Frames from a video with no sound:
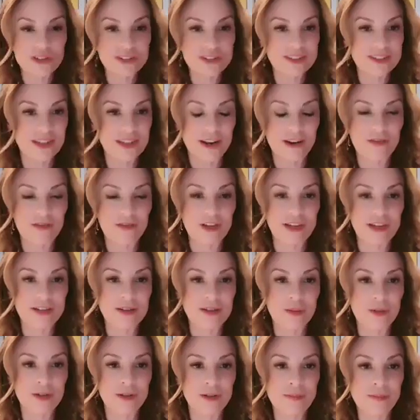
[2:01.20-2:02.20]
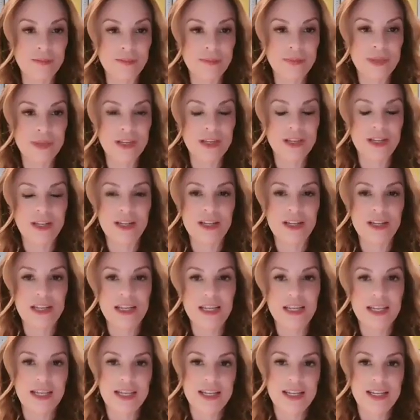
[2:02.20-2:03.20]
choice is not available.
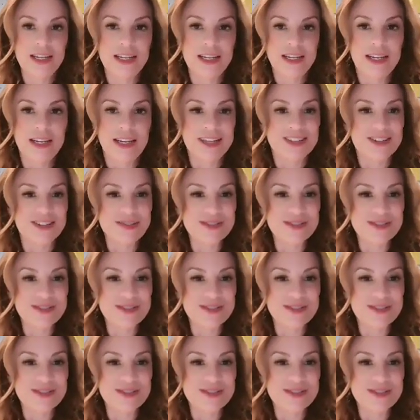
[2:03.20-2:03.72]
And